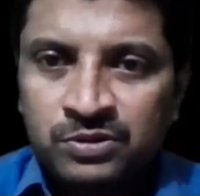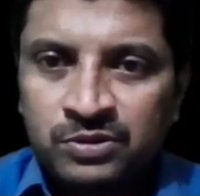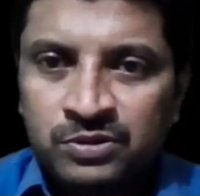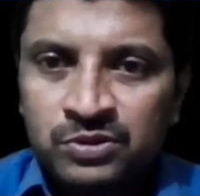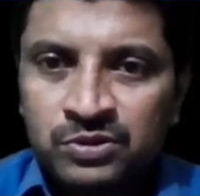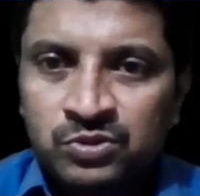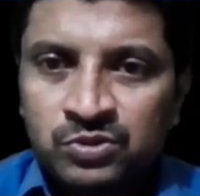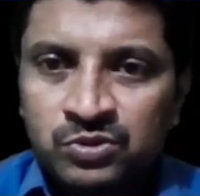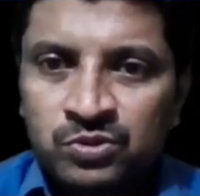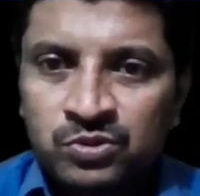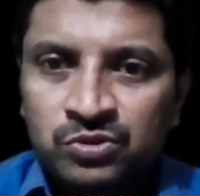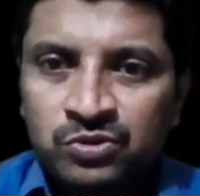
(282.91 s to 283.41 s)
So
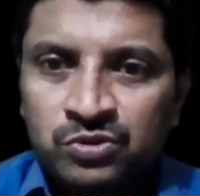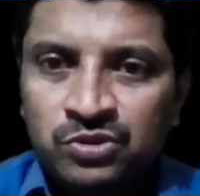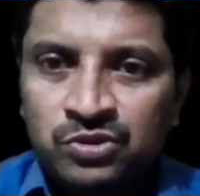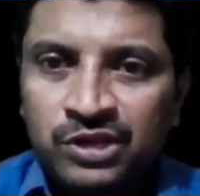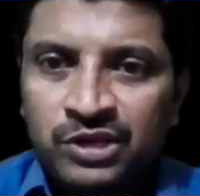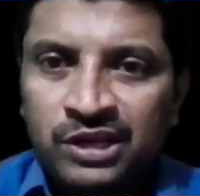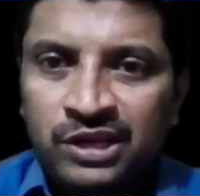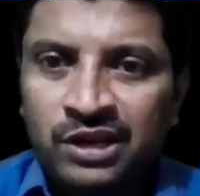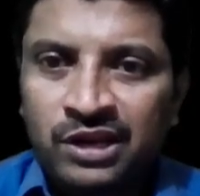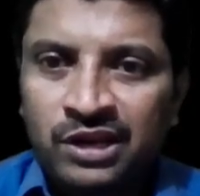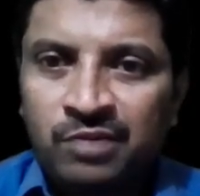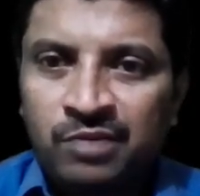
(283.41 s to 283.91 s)

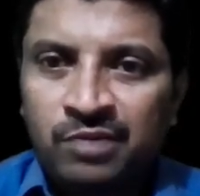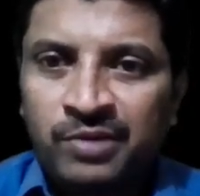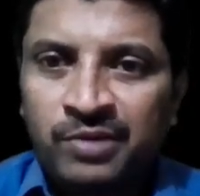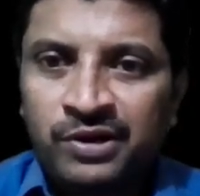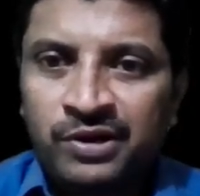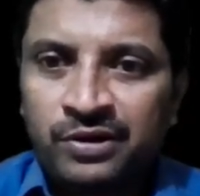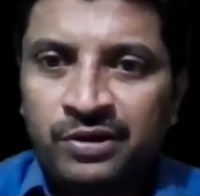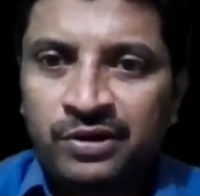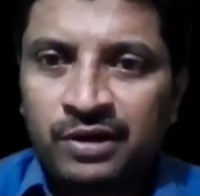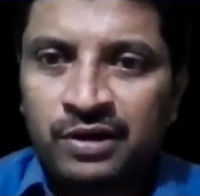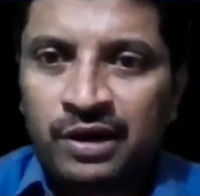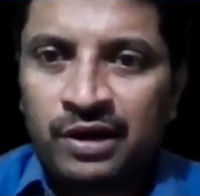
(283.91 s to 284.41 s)
3-element
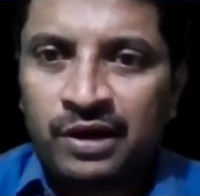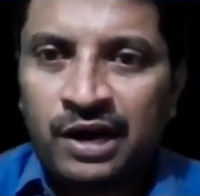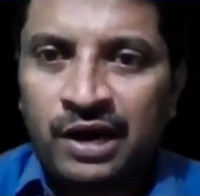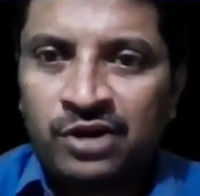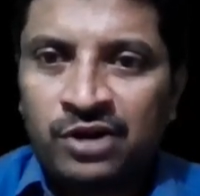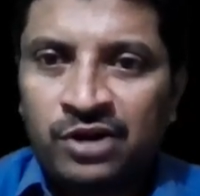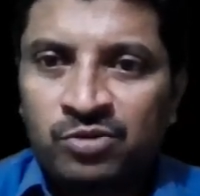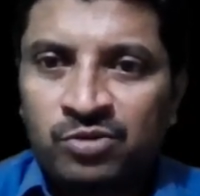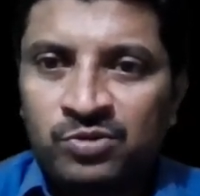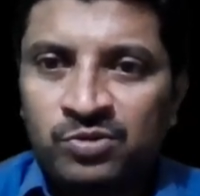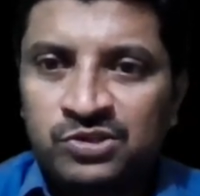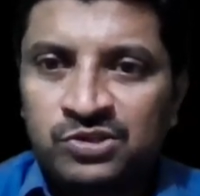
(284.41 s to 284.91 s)

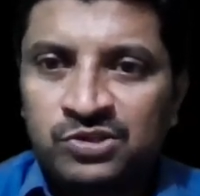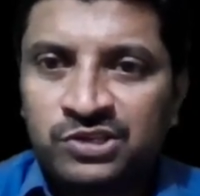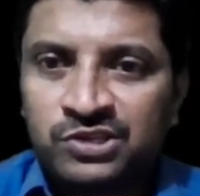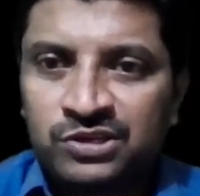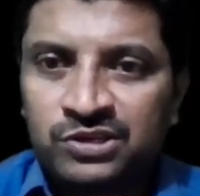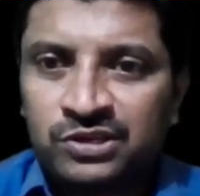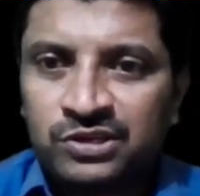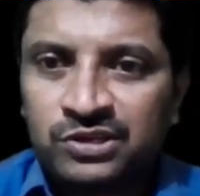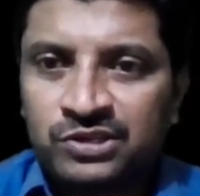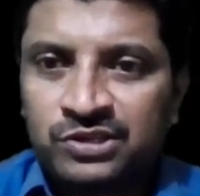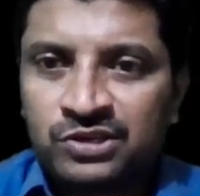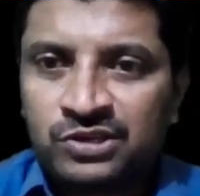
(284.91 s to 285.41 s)
attribute set
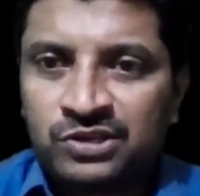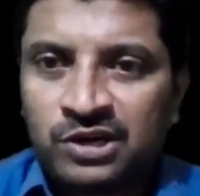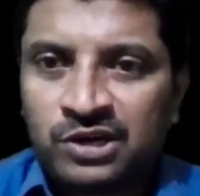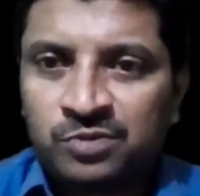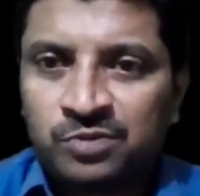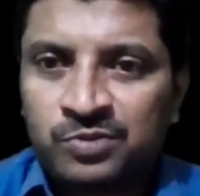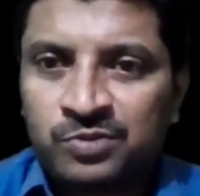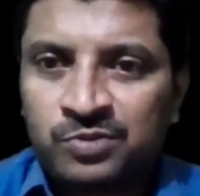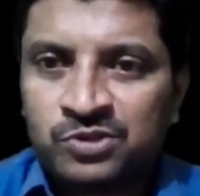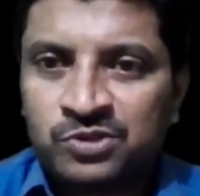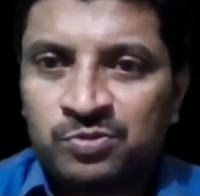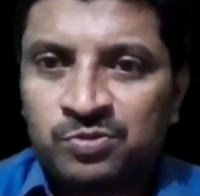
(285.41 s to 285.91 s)
is not
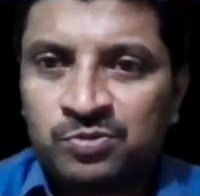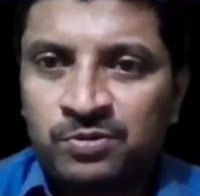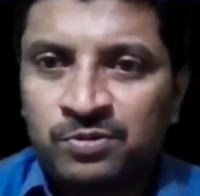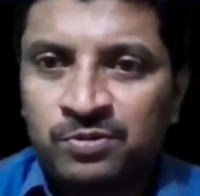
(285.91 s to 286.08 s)
possible.